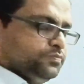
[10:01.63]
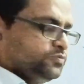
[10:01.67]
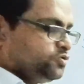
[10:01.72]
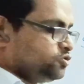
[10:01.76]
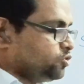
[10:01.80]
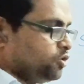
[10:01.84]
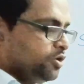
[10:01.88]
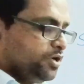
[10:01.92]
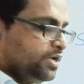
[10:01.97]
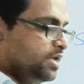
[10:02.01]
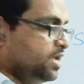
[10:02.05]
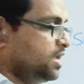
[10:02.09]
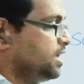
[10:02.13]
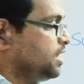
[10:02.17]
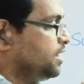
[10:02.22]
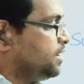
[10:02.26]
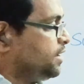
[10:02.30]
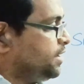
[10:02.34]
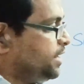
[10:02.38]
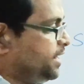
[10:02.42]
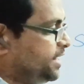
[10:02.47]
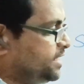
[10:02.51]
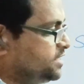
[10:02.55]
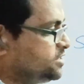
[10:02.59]
sorry
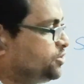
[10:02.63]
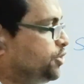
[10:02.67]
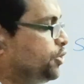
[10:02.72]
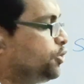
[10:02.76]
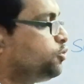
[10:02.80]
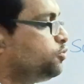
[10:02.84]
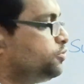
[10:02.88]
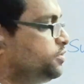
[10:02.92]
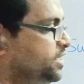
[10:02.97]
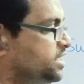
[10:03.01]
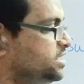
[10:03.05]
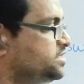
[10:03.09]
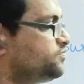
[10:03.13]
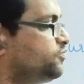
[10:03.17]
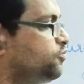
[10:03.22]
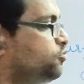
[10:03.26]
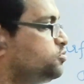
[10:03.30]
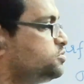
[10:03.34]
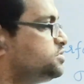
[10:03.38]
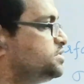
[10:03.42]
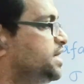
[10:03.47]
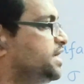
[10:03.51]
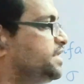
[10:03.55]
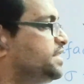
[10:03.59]
It is due to this
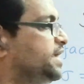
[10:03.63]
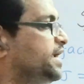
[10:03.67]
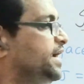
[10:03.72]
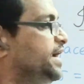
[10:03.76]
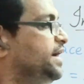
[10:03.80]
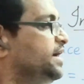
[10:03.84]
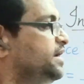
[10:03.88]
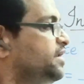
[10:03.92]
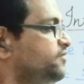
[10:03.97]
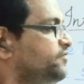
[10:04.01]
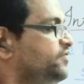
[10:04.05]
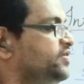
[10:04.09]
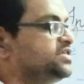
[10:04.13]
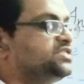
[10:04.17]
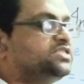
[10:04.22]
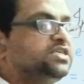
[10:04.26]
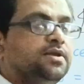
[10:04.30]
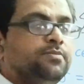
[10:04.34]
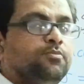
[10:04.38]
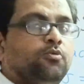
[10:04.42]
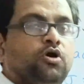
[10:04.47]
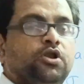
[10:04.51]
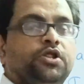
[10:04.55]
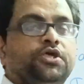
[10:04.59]
force that the
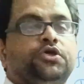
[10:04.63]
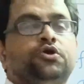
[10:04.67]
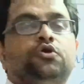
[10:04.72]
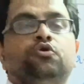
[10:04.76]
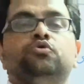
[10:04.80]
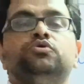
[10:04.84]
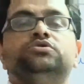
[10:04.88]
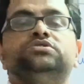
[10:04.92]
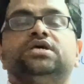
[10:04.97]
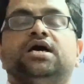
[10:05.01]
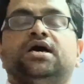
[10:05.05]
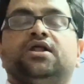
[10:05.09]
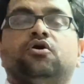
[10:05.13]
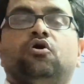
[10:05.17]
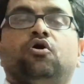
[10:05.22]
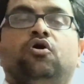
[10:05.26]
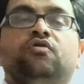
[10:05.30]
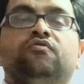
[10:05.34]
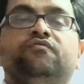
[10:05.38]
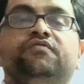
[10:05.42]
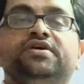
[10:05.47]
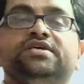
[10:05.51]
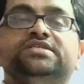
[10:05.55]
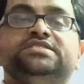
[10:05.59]
interfacial molecules are
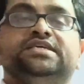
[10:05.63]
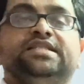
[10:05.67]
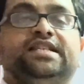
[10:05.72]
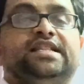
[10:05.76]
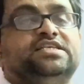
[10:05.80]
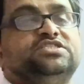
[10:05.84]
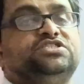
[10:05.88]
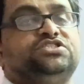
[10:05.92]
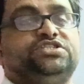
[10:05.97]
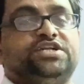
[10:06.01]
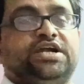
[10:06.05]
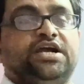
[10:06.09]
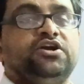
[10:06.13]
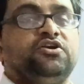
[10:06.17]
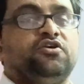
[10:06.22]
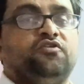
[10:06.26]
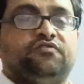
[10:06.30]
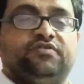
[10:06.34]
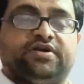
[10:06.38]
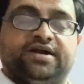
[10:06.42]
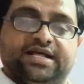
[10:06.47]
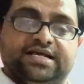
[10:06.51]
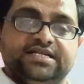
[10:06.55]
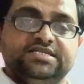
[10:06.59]
always in a state
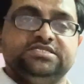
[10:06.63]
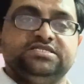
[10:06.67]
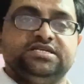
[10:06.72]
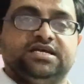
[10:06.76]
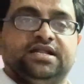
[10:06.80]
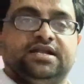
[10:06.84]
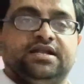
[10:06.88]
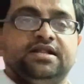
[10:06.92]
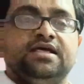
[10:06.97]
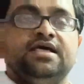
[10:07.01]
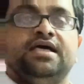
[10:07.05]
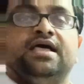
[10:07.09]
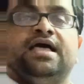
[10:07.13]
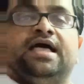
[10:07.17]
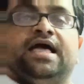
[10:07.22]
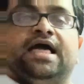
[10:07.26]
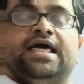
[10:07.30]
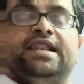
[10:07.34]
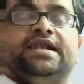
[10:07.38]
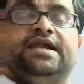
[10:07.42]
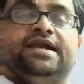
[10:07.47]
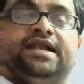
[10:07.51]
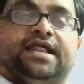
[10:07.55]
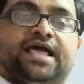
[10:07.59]
of tension,
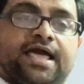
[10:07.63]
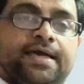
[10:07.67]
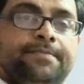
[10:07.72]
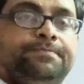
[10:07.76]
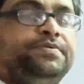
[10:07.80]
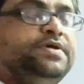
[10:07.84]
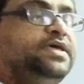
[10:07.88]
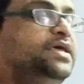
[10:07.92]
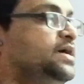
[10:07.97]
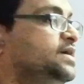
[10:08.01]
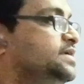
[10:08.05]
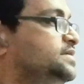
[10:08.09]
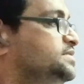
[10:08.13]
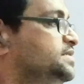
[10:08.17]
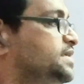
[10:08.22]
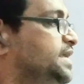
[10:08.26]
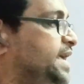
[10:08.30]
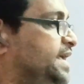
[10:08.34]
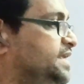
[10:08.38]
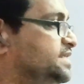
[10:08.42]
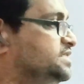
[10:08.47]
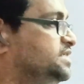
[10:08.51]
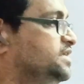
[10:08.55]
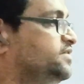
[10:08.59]
and it appears
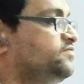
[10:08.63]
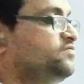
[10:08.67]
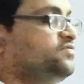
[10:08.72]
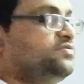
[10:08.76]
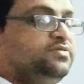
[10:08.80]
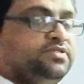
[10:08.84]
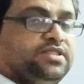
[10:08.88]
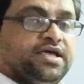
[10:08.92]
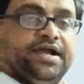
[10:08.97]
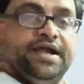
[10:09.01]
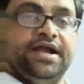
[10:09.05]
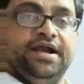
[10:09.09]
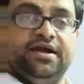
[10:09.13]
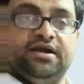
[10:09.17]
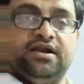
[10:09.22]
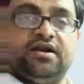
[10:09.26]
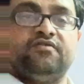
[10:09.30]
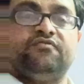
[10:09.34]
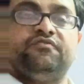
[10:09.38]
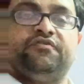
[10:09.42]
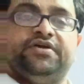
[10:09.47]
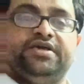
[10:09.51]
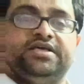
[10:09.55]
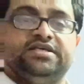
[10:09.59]
as if the
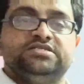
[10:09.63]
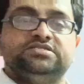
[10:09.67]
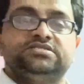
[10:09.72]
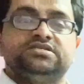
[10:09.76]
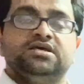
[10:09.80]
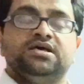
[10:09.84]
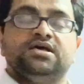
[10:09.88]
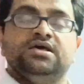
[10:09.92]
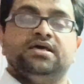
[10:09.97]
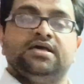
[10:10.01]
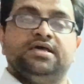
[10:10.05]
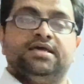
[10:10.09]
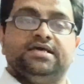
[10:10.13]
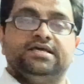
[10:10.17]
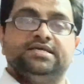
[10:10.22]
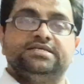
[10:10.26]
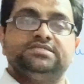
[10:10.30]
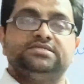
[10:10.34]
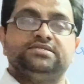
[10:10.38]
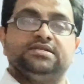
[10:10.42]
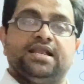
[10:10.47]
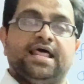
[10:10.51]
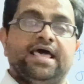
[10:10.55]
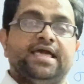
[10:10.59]
interface
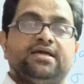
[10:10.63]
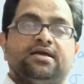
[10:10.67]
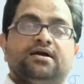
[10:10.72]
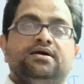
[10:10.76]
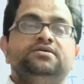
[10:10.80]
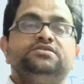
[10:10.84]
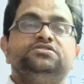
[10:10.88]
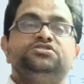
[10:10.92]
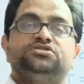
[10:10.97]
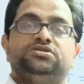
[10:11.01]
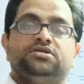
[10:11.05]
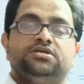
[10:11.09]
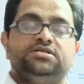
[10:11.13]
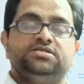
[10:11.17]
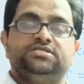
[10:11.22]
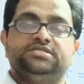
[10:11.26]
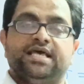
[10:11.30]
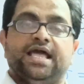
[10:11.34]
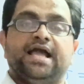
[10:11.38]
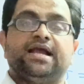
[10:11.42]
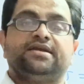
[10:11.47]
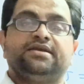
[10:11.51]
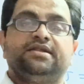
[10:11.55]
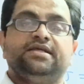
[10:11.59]
is
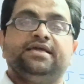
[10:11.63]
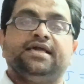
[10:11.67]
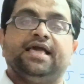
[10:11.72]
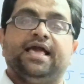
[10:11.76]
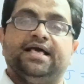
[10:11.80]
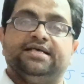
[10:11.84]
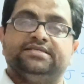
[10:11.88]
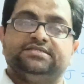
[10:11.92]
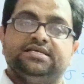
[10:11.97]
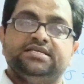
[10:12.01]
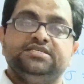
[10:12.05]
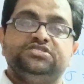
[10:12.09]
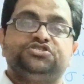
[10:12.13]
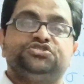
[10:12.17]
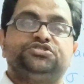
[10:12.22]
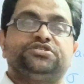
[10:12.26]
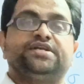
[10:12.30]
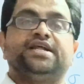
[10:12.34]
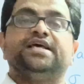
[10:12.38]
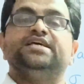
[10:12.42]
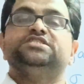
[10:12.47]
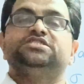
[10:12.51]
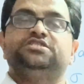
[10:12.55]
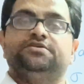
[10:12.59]
acting as a
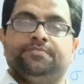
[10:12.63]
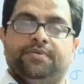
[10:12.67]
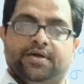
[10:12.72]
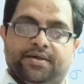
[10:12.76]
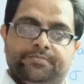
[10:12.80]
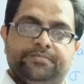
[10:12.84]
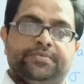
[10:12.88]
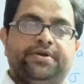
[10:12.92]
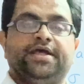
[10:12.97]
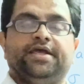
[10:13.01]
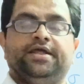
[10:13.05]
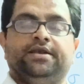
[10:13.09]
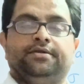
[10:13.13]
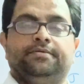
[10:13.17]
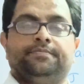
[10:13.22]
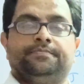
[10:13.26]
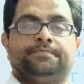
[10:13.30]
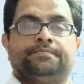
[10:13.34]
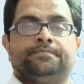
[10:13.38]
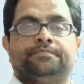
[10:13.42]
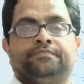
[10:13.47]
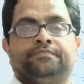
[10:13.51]
stretched membrane.